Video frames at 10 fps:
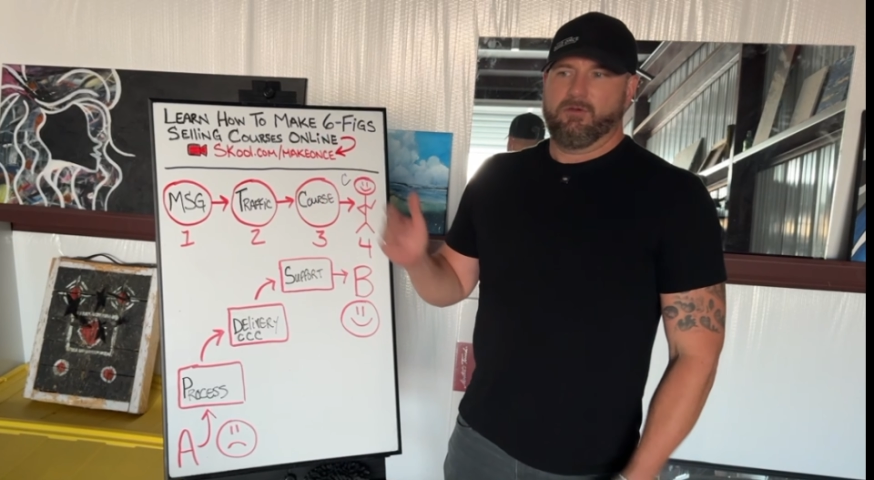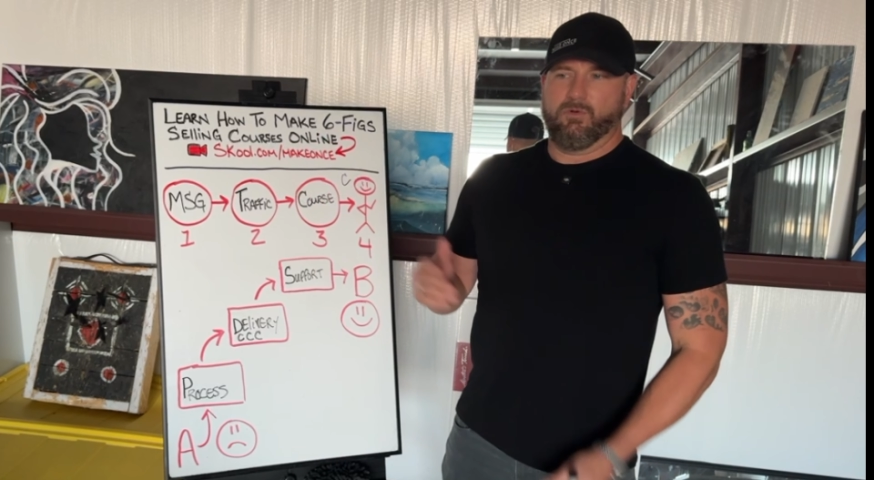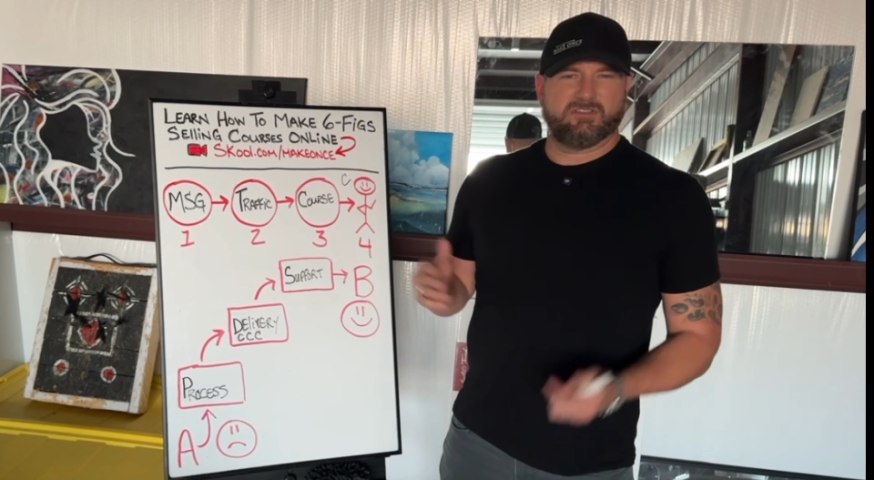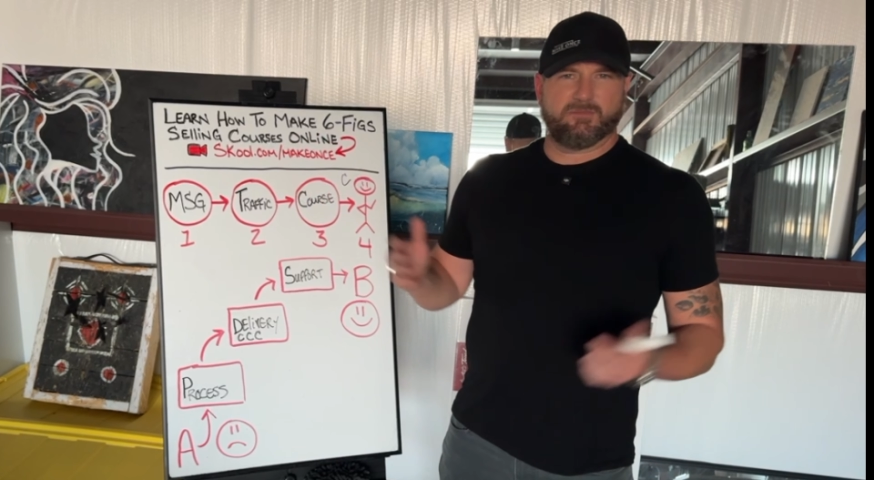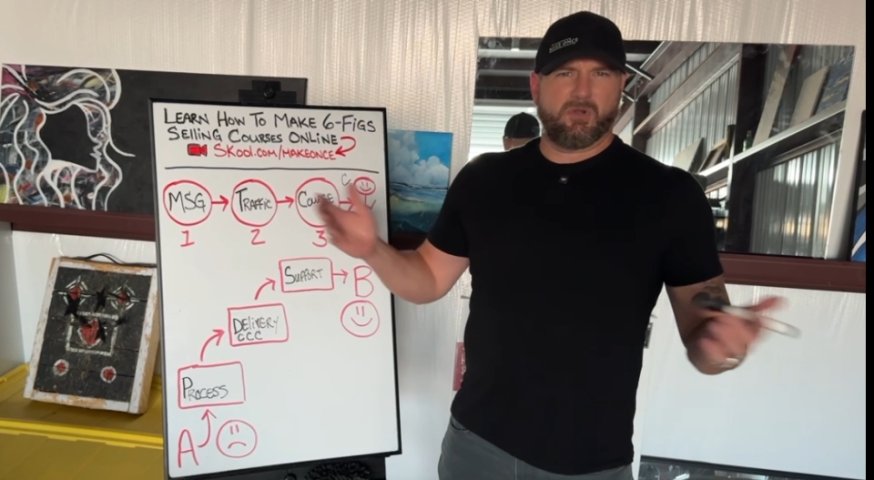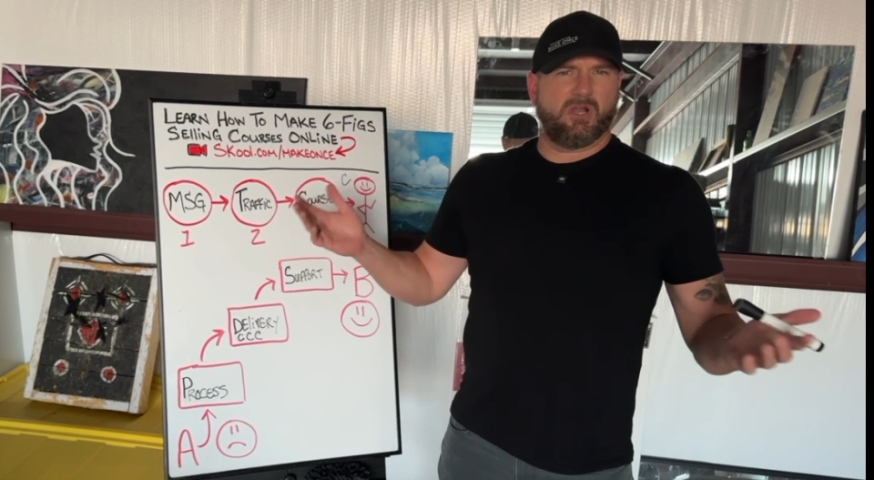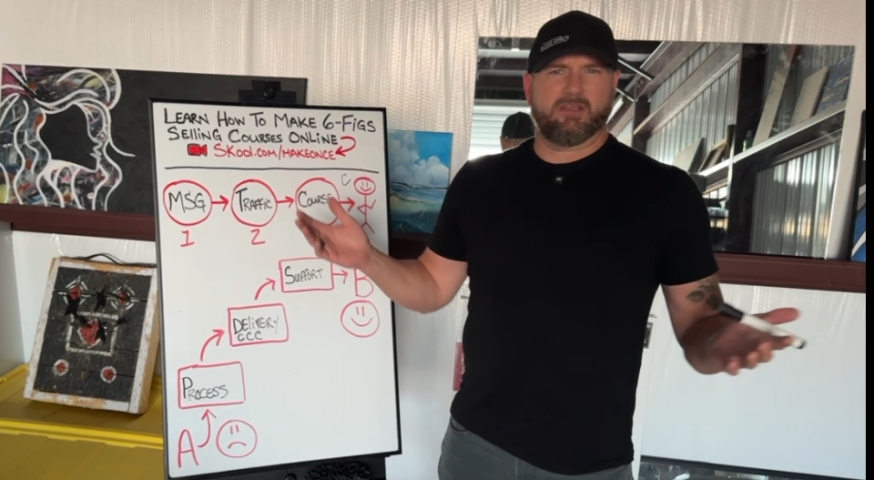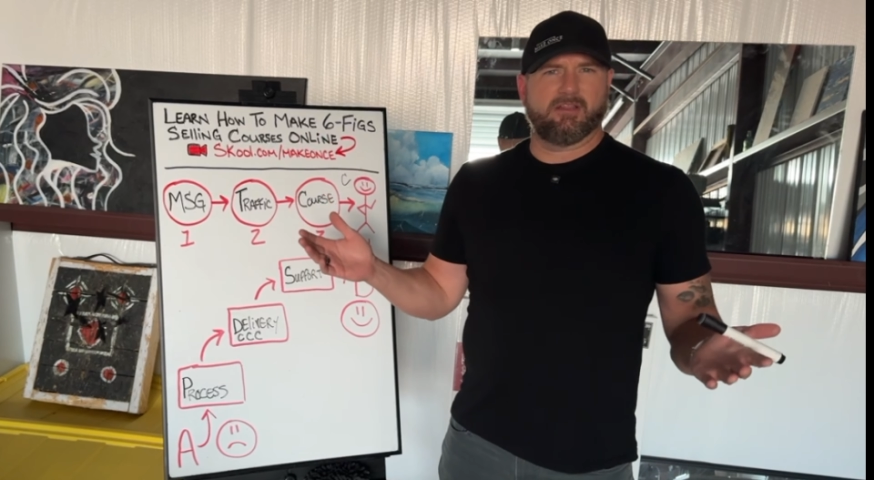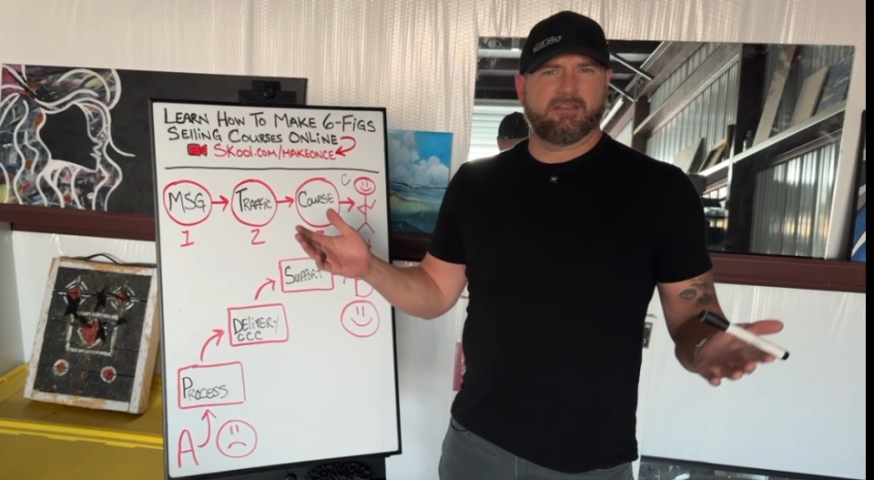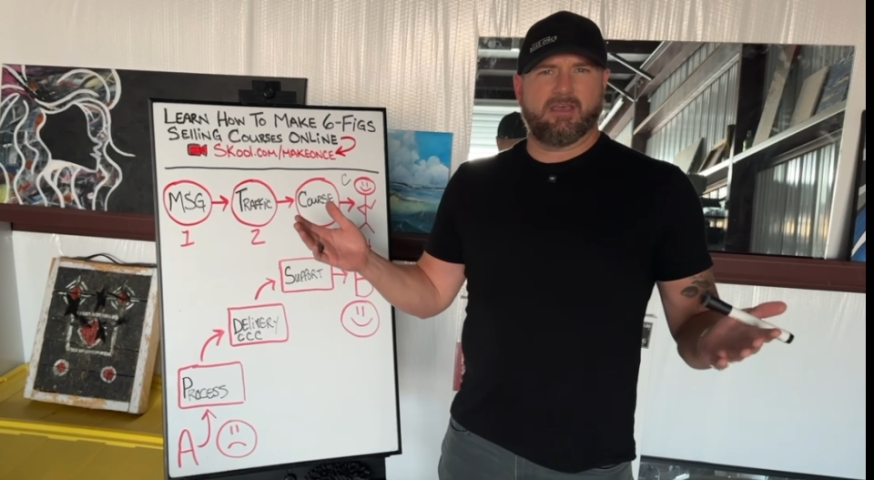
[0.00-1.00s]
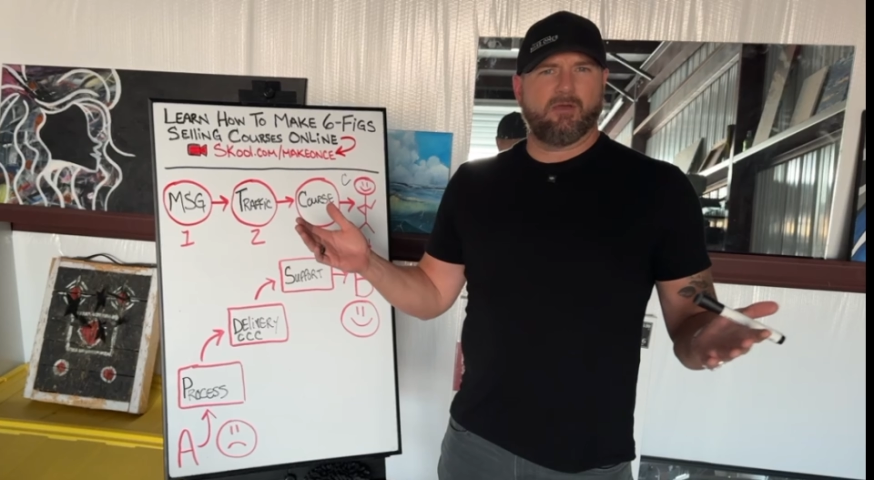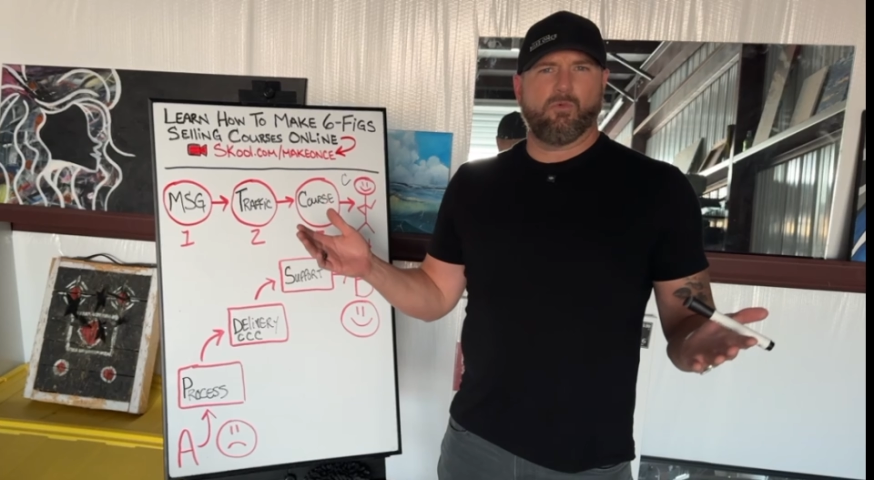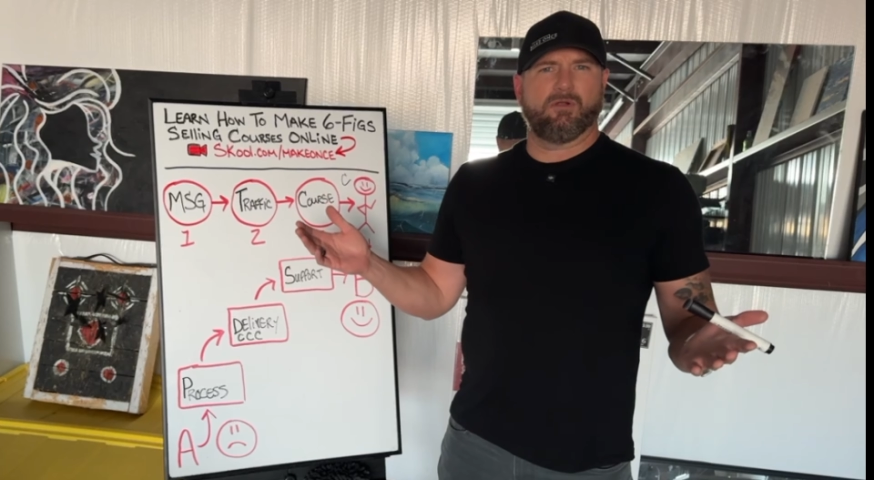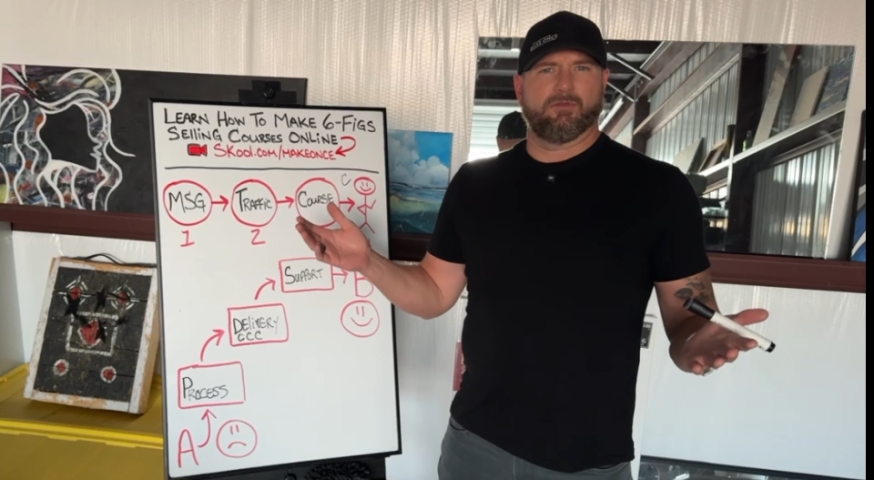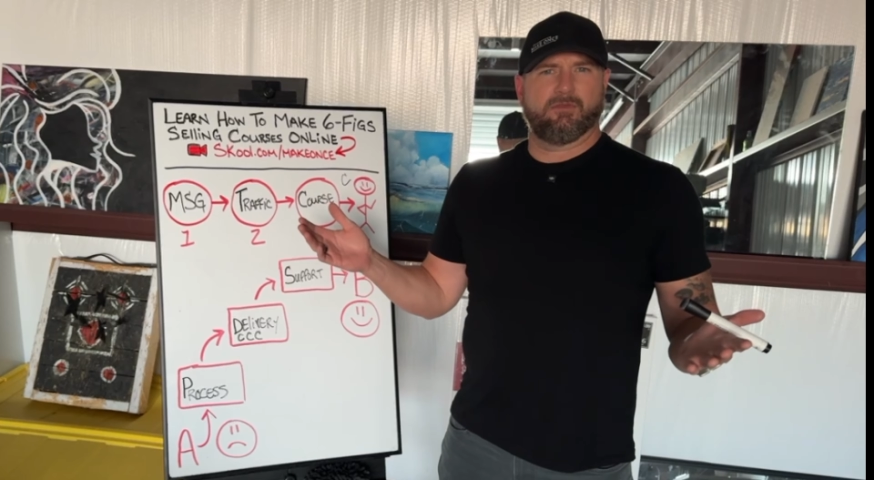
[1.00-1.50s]
what's a product like that
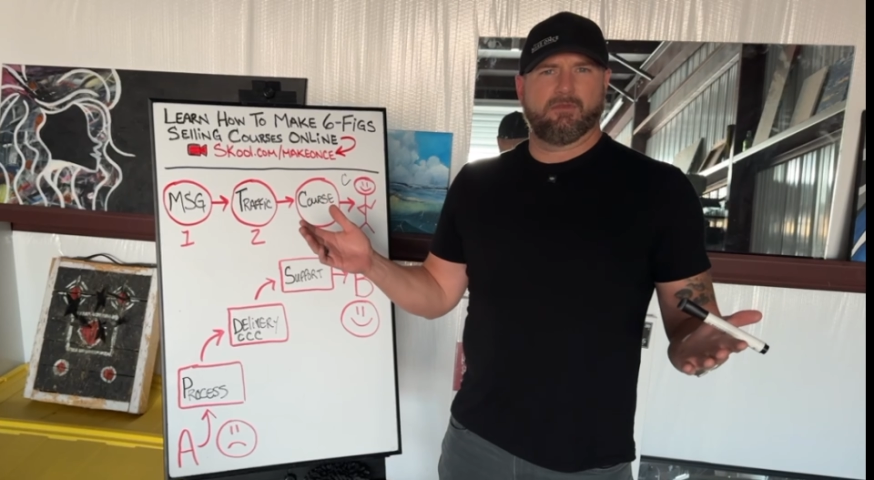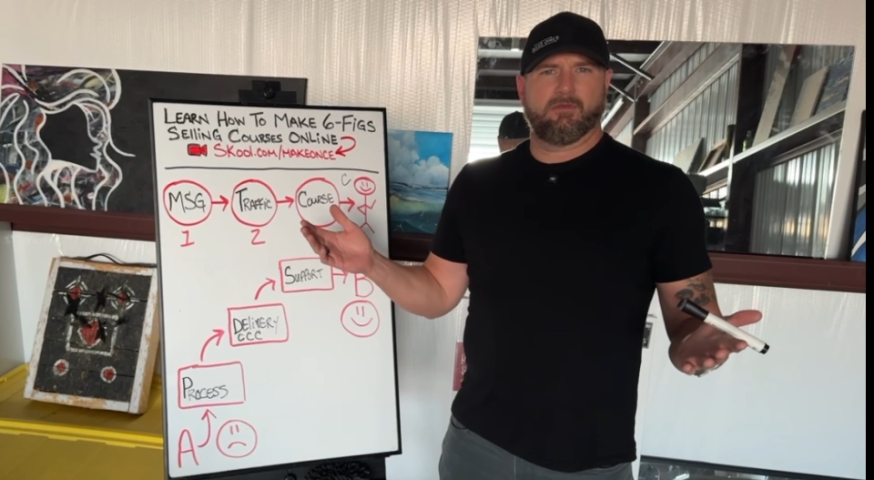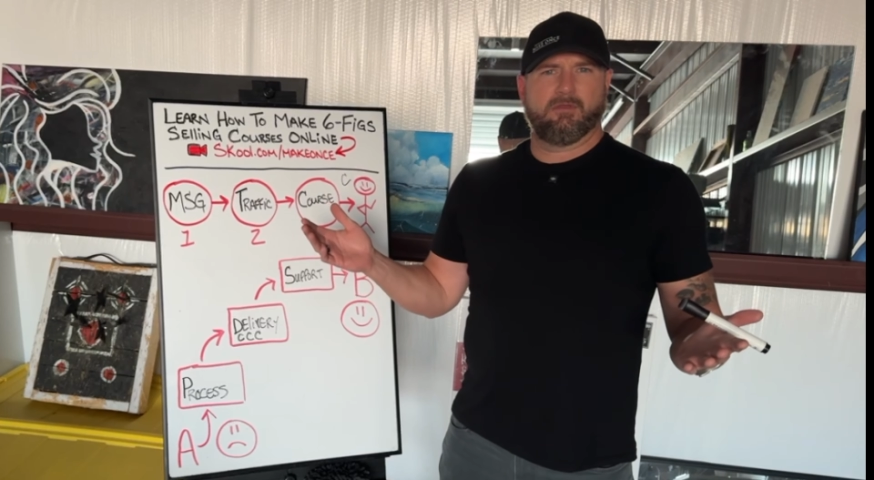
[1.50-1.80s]
worth?